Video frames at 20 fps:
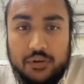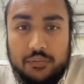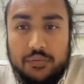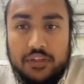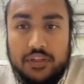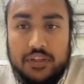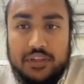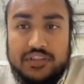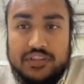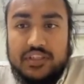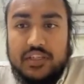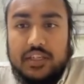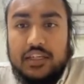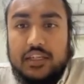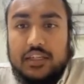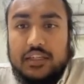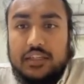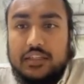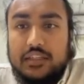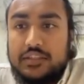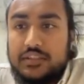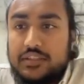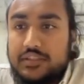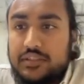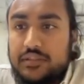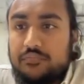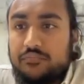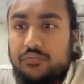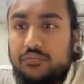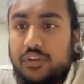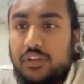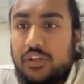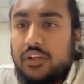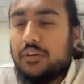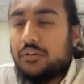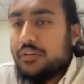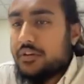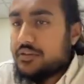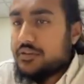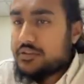this is
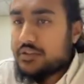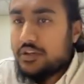there's